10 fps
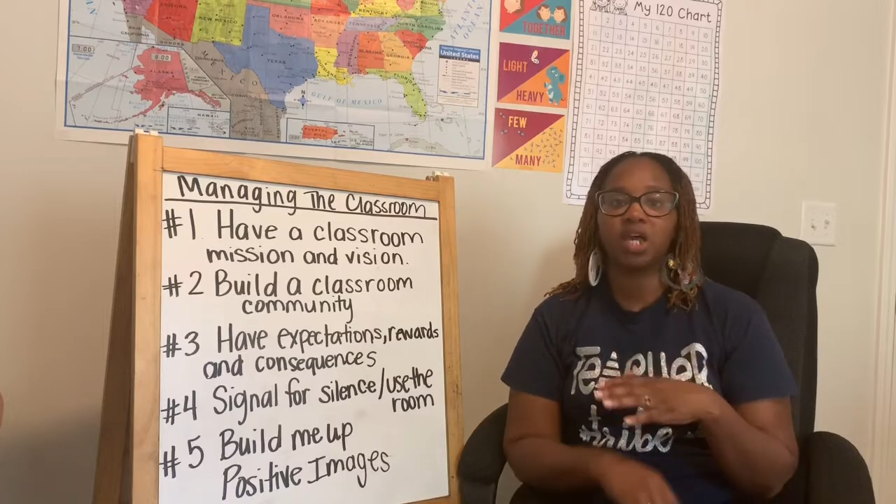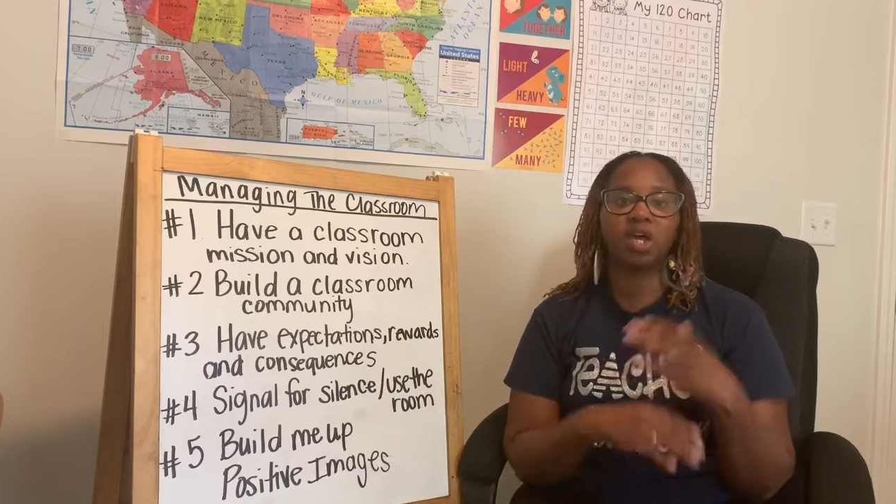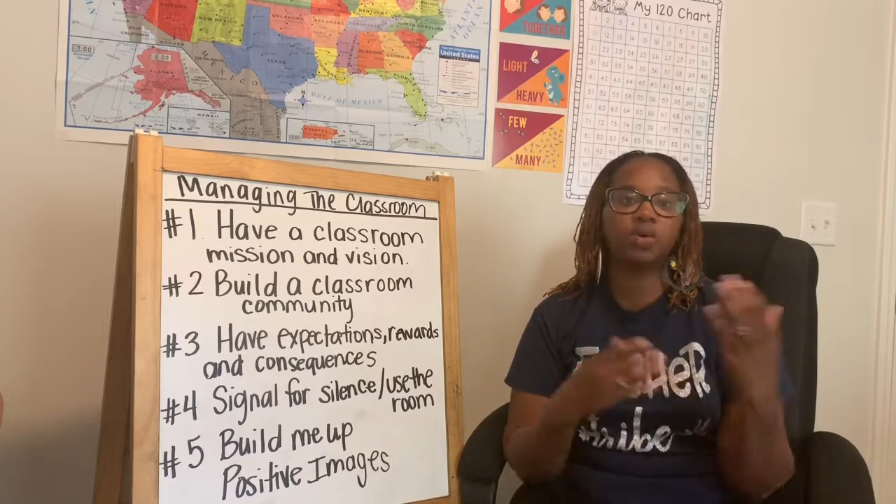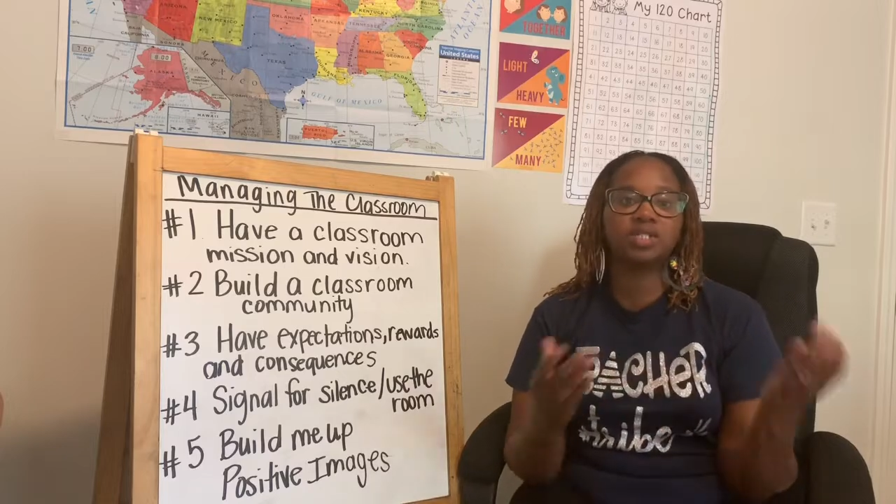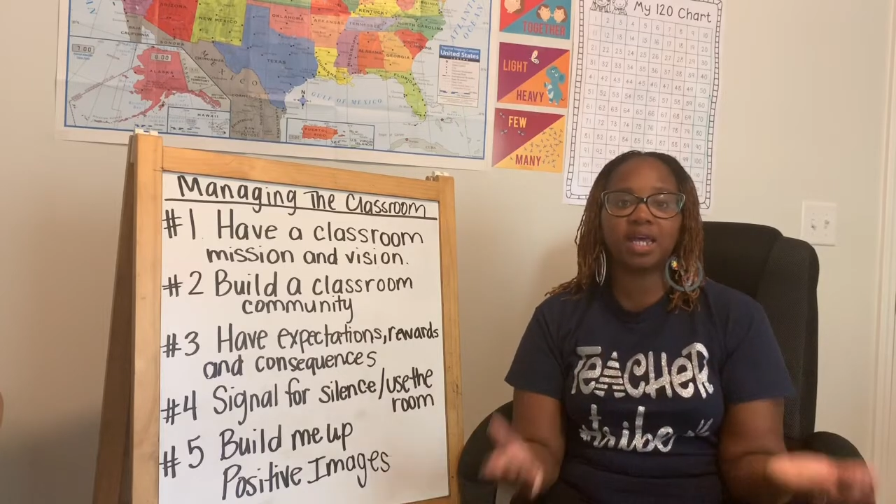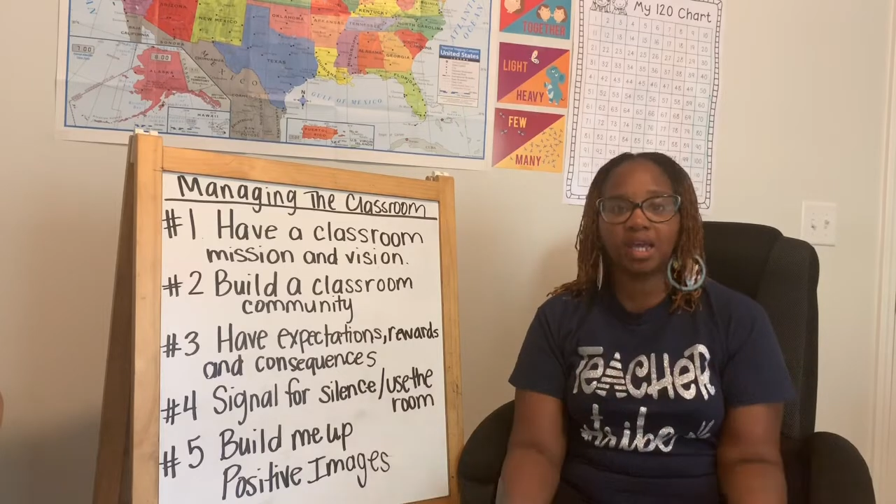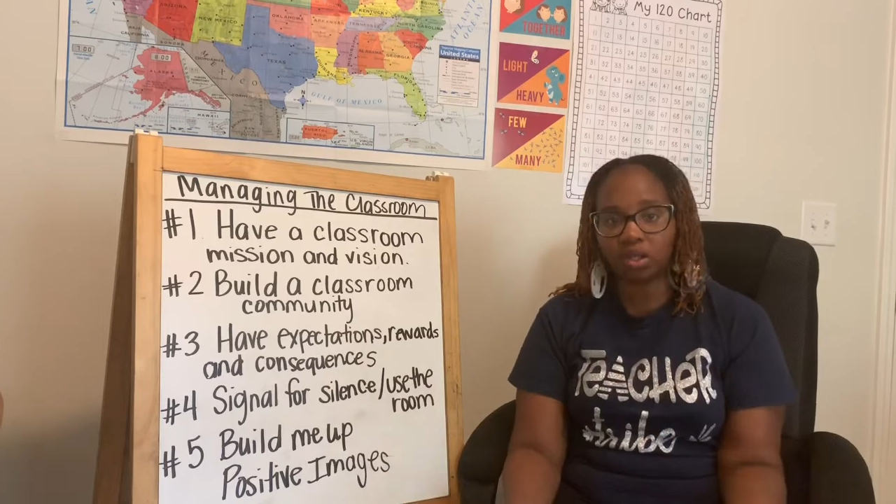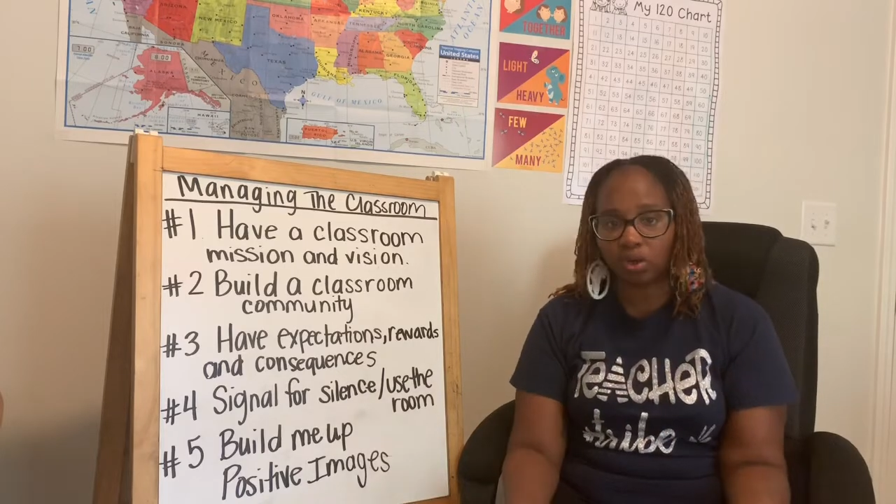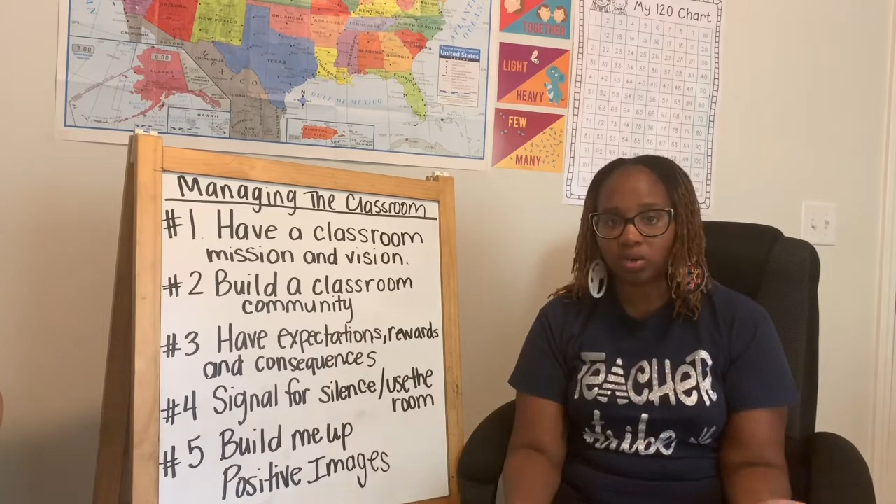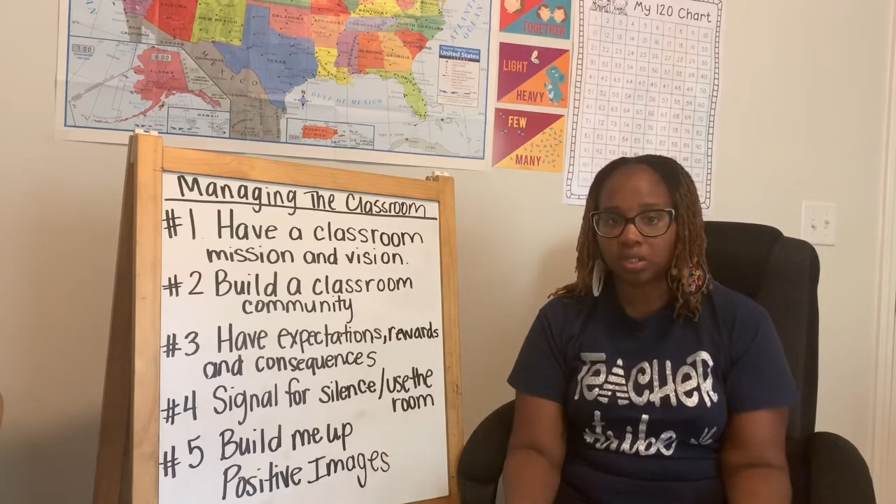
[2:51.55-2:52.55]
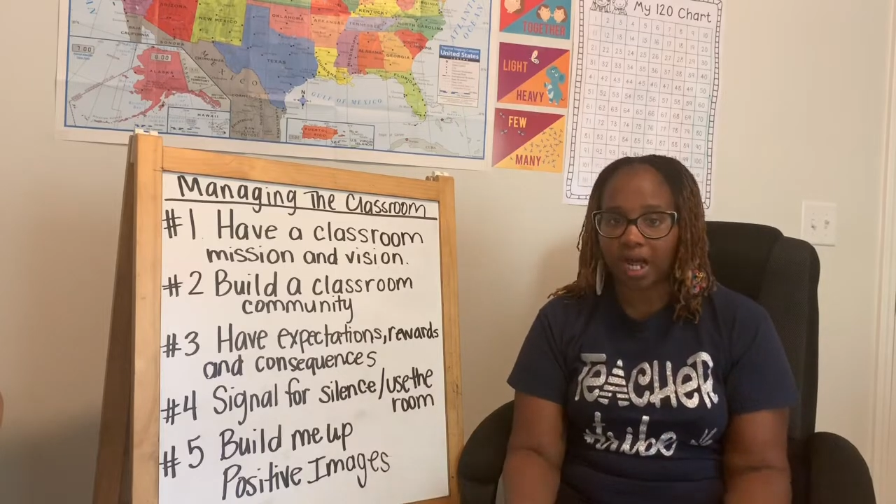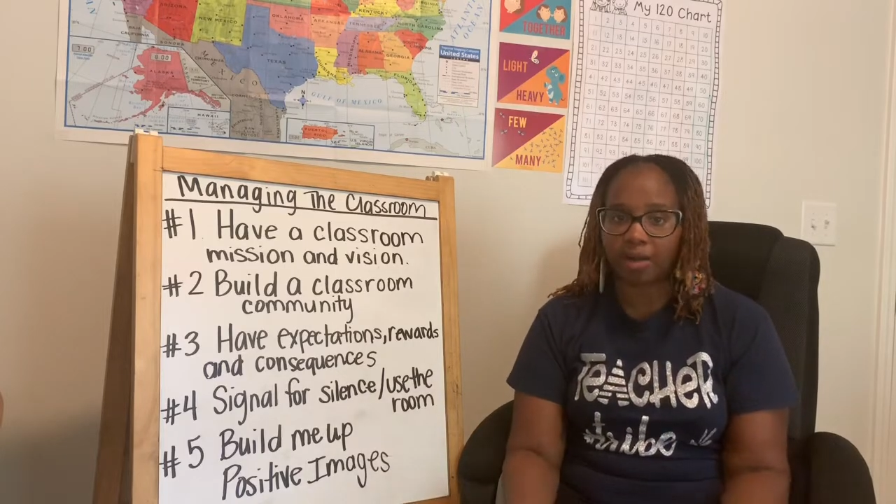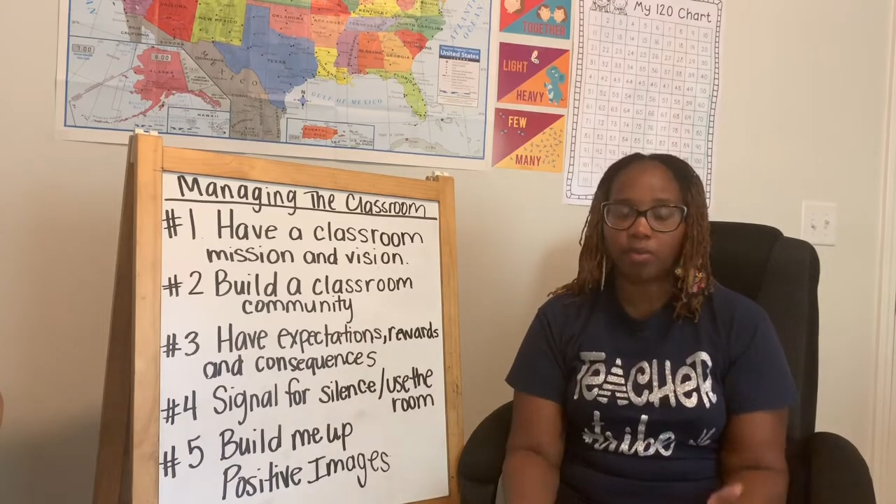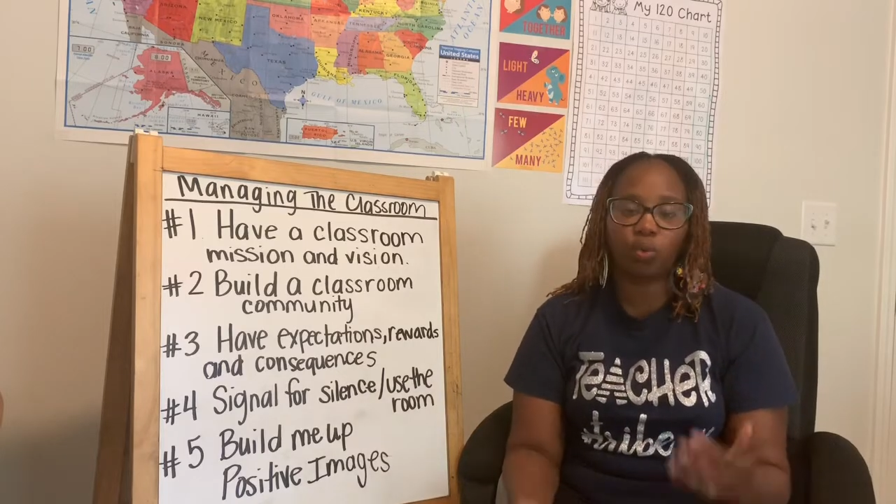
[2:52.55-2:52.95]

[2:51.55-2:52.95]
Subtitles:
it was an echo clap,